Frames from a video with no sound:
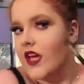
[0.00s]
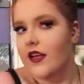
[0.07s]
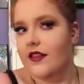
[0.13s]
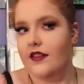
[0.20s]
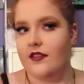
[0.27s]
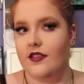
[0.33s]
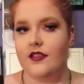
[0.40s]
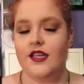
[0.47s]

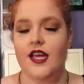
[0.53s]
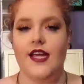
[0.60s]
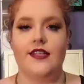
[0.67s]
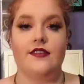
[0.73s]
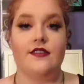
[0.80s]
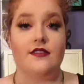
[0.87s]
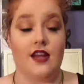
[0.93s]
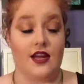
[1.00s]
This is a
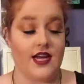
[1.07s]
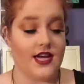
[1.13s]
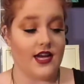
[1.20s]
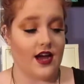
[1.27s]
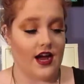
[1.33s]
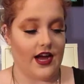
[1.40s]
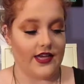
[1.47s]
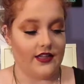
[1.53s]
stunning
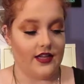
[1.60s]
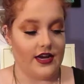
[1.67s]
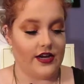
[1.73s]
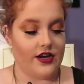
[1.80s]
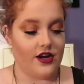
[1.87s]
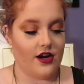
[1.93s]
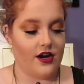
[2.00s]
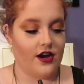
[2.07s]

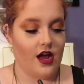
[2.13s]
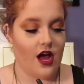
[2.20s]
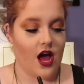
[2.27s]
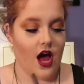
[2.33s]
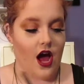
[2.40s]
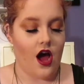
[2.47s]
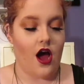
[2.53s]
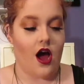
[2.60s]
highlighter,
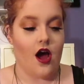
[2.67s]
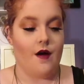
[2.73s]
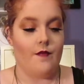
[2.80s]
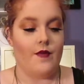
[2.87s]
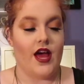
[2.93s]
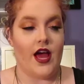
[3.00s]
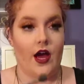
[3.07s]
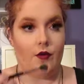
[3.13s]

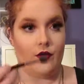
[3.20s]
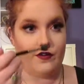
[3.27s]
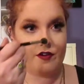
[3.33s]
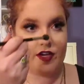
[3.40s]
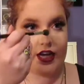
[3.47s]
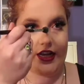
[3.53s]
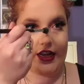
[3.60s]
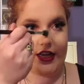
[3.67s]
however
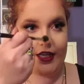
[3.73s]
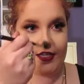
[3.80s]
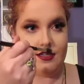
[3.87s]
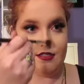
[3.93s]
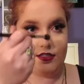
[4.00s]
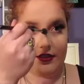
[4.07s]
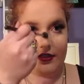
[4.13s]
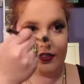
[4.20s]
it
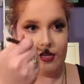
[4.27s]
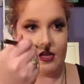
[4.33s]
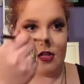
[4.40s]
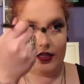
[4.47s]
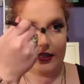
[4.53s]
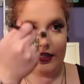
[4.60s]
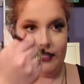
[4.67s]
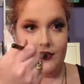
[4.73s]
is a
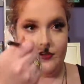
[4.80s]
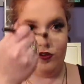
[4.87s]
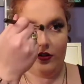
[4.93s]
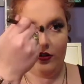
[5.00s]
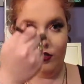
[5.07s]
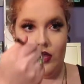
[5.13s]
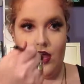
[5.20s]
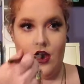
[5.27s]

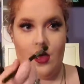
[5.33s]
little,